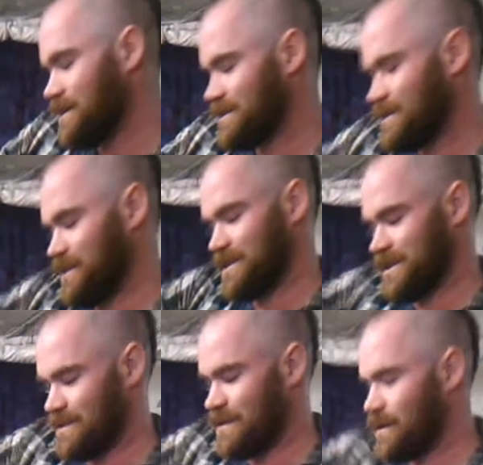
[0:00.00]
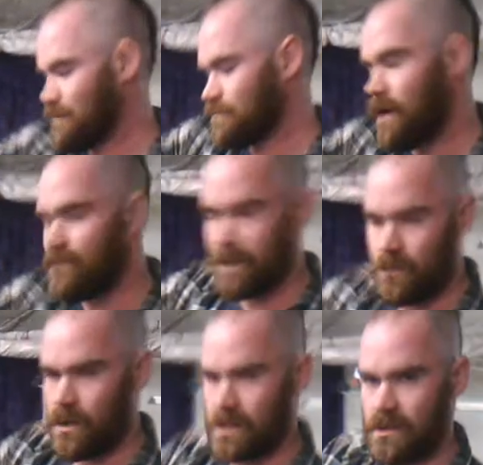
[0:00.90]
So this is roughly
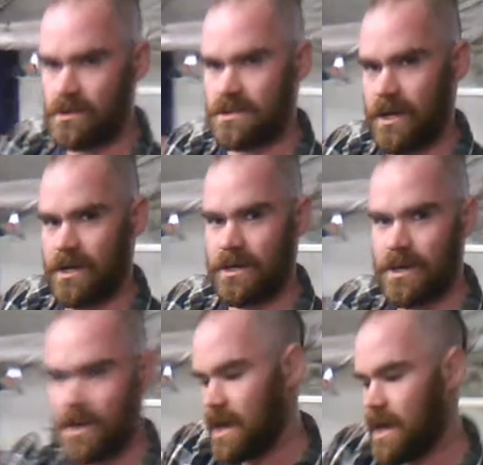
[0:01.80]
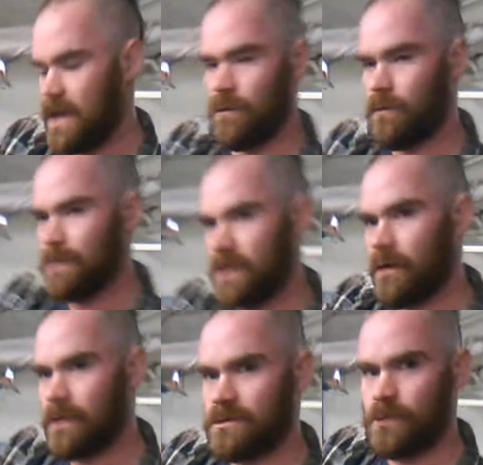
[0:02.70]
what it looks like. It will be
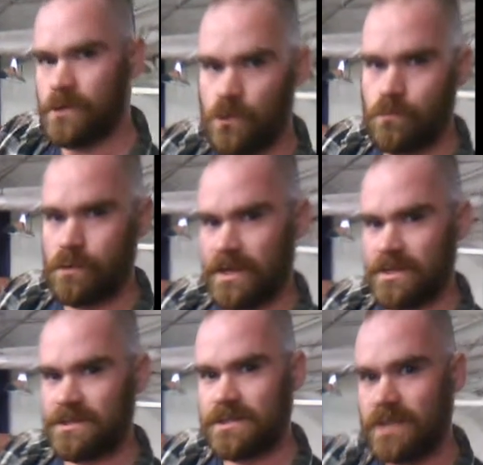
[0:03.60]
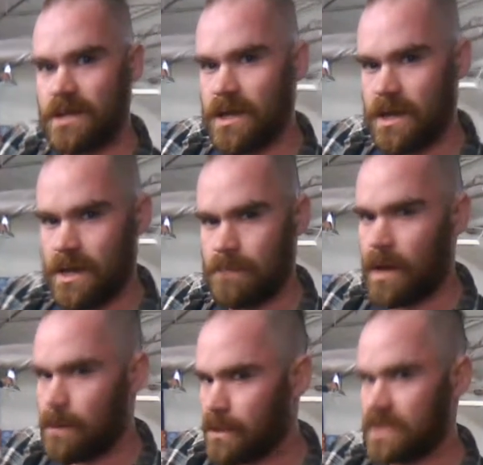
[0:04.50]
going to a new place, and
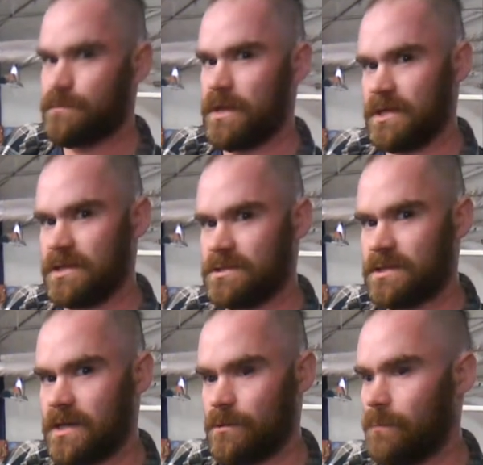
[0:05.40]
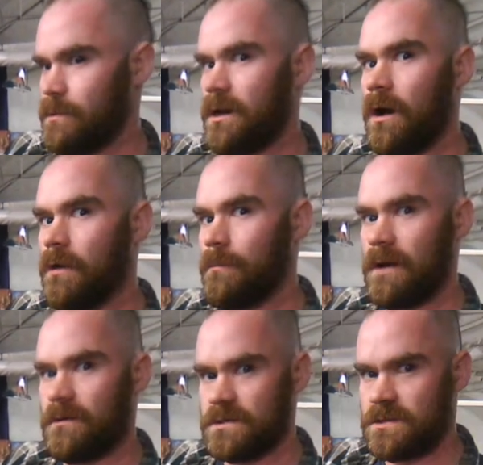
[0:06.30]
my placemaking site will be all
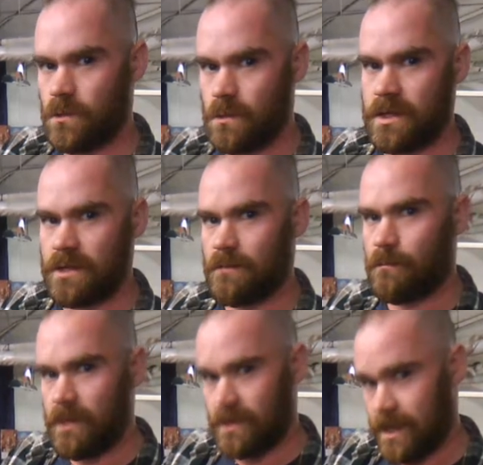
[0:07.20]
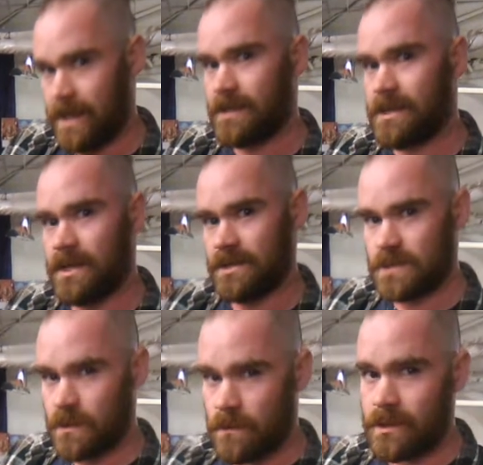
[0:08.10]
about stewarding land that it's
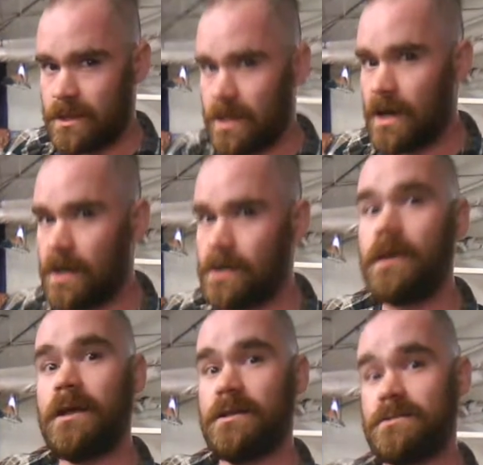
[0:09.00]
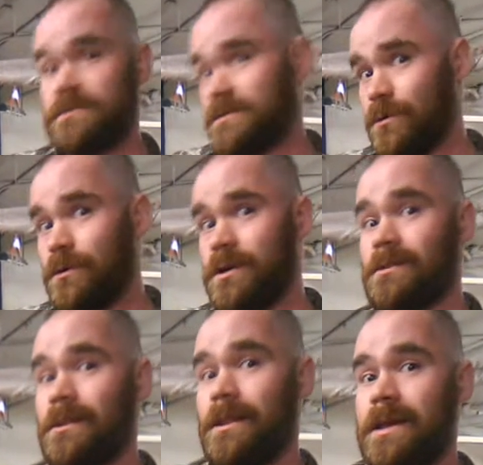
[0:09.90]
currently on and stewarding
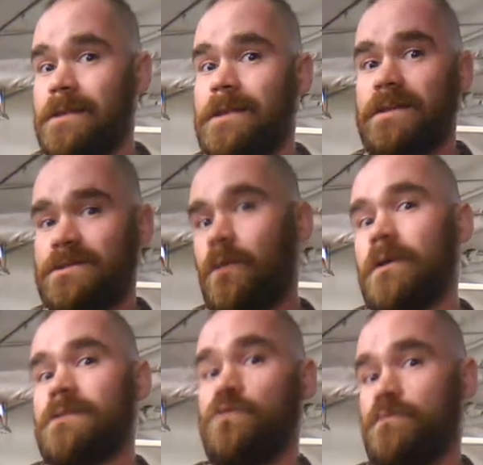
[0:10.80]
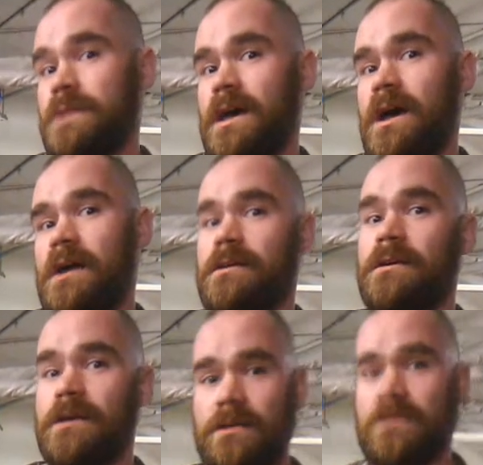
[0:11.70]
the land that it's going to be on
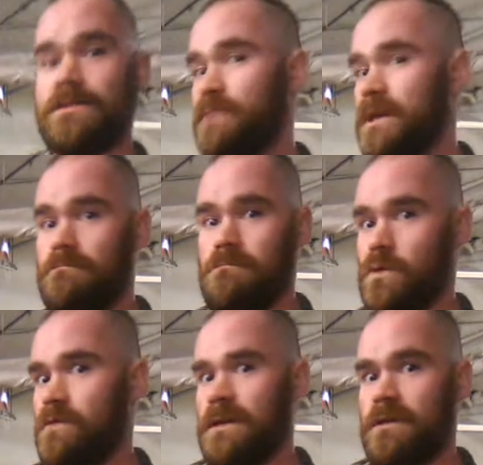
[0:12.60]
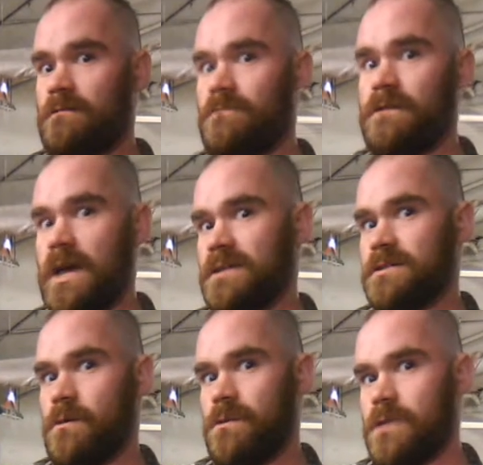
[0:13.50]
in this big moving
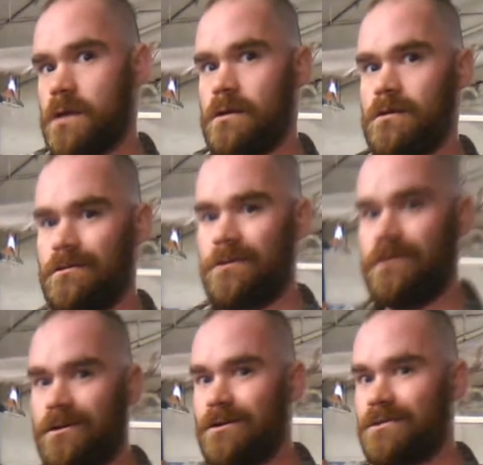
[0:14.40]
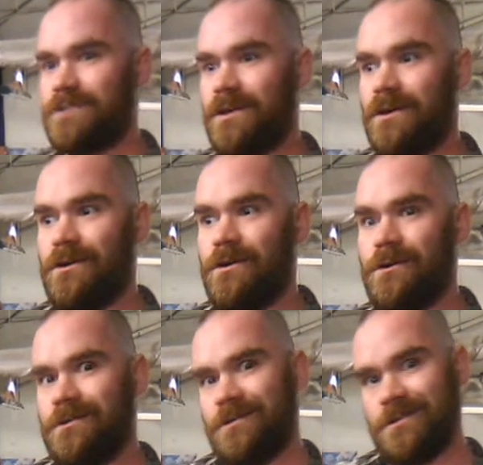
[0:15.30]
fiasco thing. So,
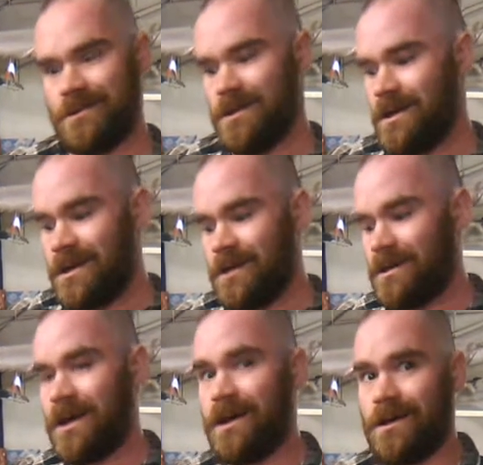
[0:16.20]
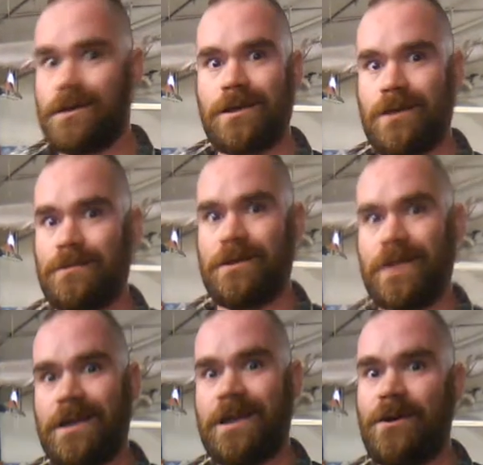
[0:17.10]
yeah, come and
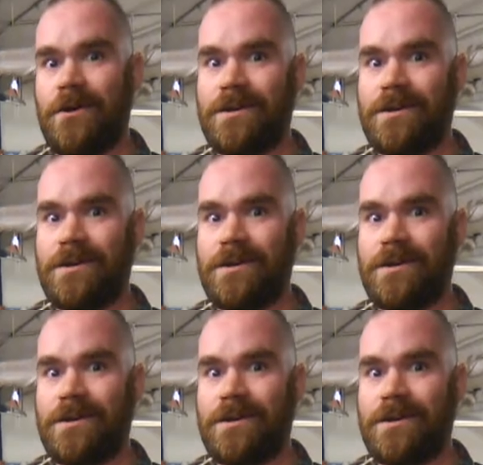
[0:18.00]
hang out.